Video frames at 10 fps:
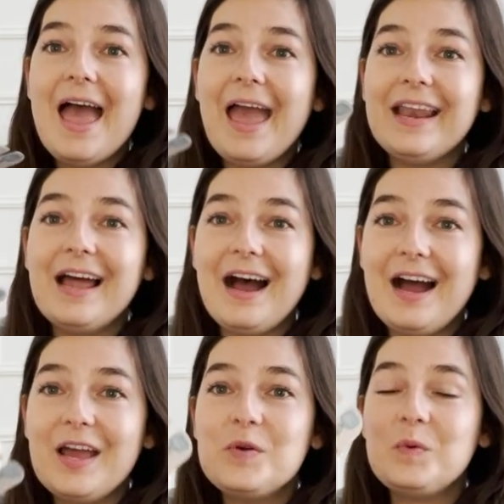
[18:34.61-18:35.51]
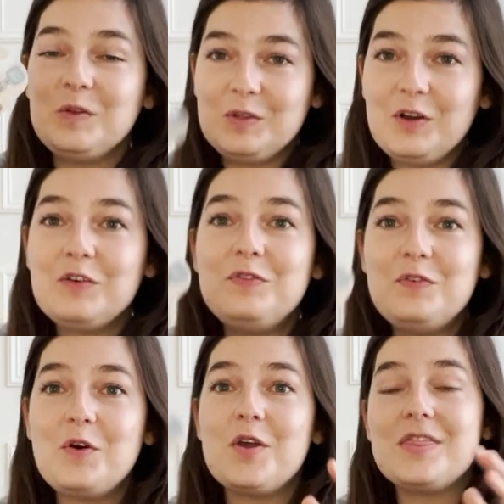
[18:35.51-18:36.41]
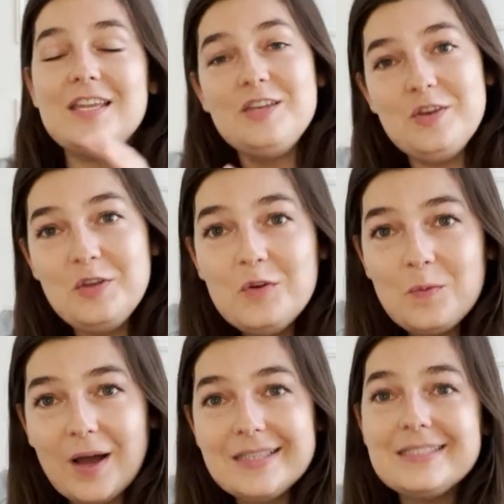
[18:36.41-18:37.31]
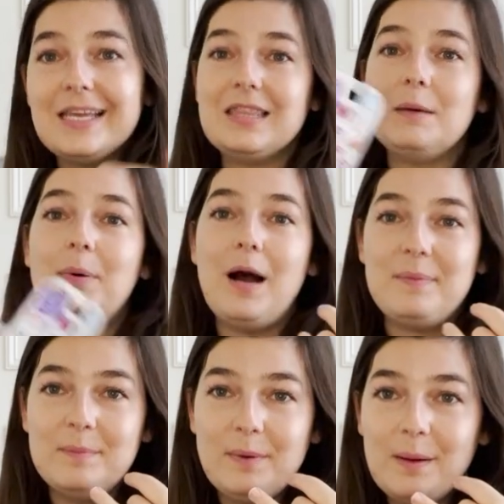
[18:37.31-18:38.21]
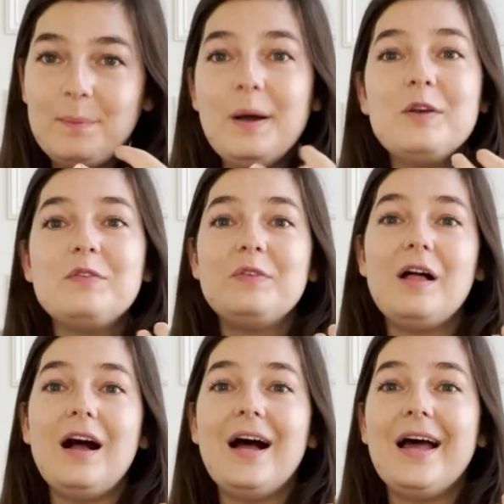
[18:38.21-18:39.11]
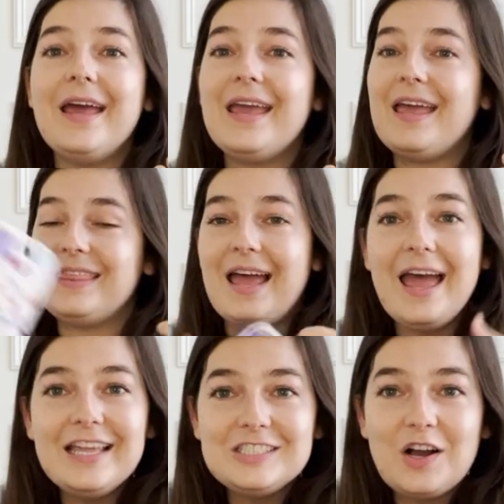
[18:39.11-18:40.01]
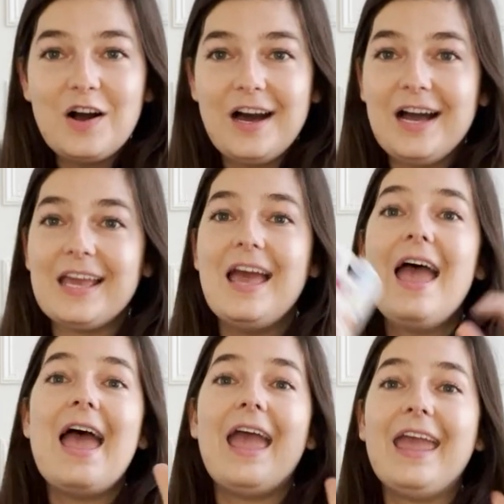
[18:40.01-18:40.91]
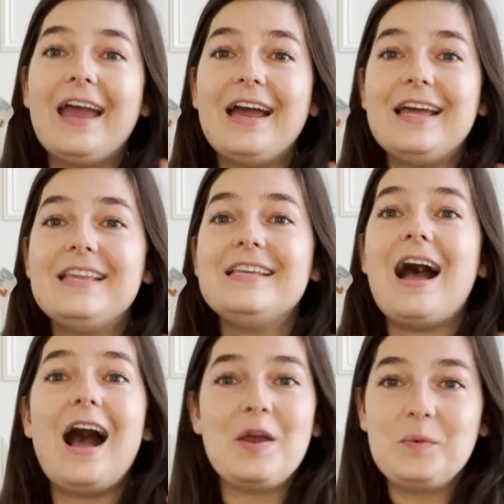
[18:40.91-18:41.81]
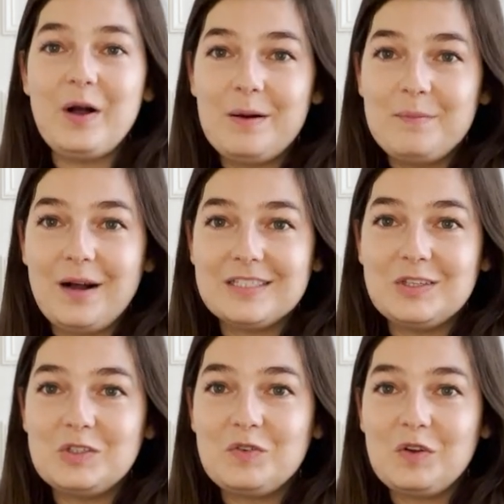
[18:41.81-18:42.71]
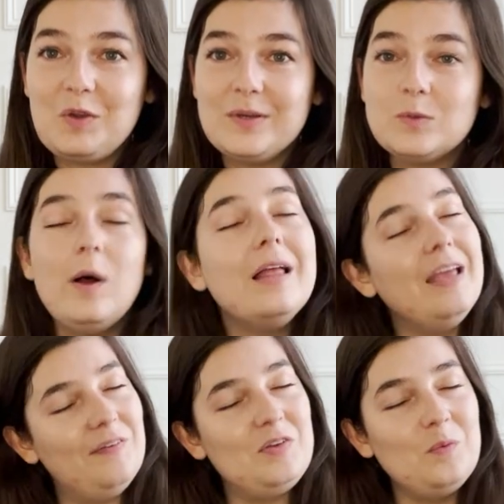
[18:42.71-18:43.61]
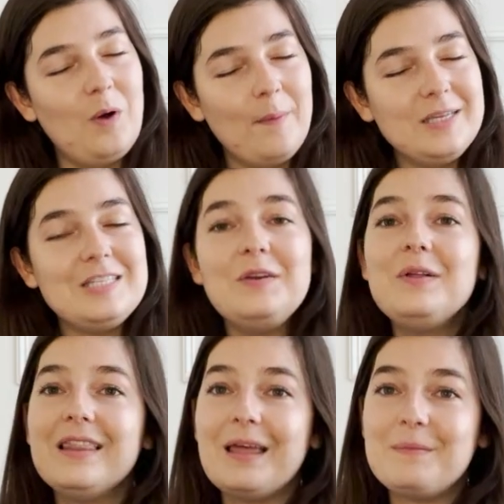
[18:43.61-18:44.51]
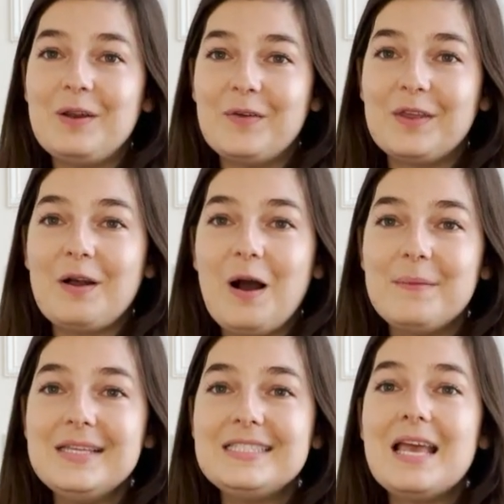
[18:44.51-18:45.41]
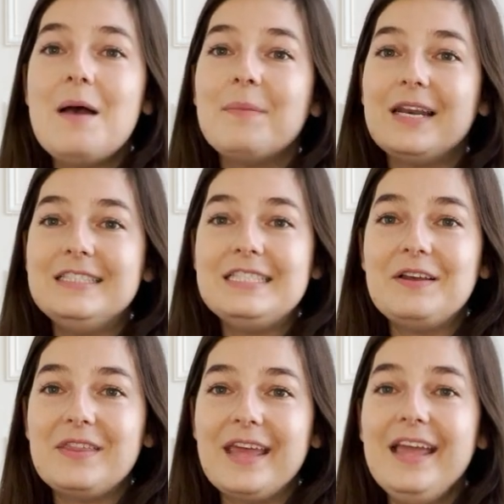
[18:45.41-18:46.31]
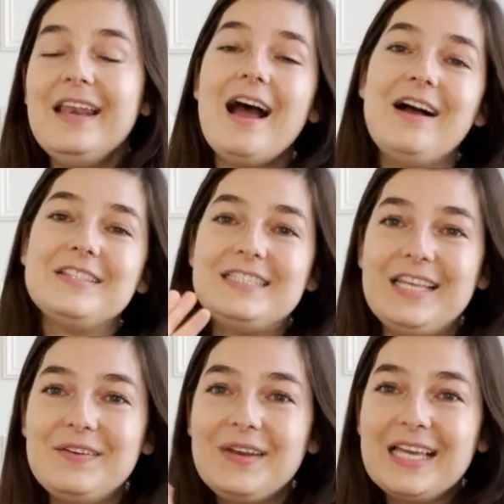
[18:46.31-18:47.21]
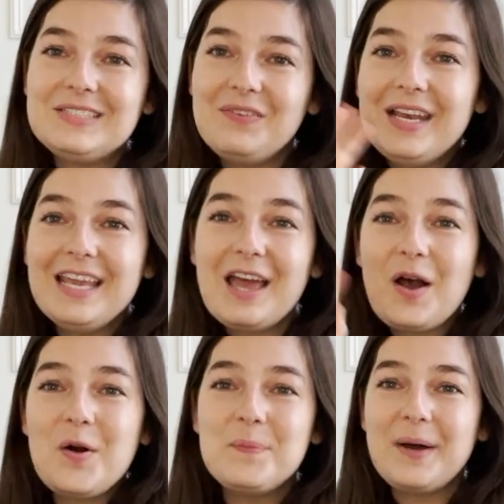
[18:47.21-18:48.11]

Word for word: and I will look for the new ones like the Pop and Bop Butterfly and the Hedgehog, and I will unbox those for you as well. If you want me to, let me know in the comments. But until then, I'll see you next video.